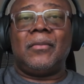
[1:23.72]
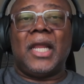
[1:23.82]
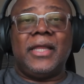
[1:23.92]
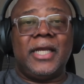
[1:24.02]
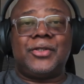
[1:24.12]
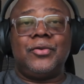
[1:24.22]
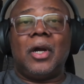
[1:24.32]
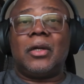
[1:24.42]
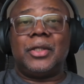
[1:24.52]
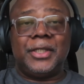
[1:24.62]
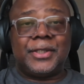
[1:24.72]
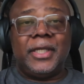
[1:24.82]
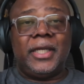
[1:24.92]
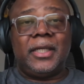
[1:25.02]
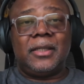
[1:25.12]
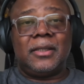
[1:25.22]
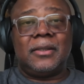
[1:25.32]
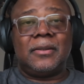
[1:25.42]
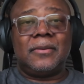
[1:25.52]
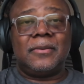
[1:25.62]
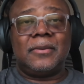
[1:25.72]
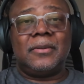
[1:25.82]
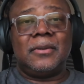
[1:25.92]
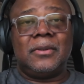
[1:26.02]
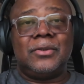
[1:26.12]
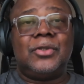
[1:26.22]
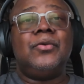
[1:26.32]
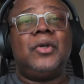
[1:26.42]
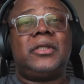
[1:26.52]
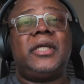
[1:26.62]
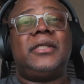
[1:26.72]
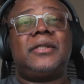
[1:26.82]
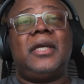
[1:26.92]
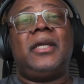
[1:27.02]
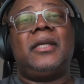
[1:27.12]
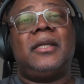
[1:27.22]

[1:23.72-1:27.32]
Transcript: and that you are listening to what they say.